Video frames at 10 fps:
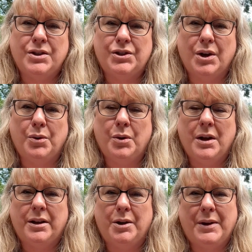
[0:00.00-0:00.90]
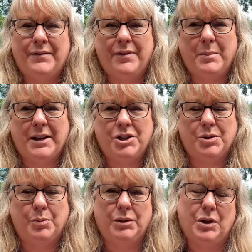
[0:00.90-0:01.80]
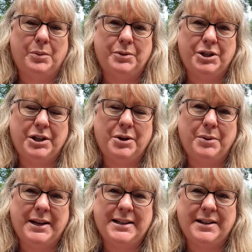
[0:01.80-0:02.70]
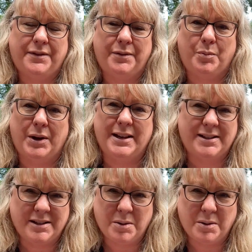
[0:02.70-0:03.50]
So information will come to you in different ways,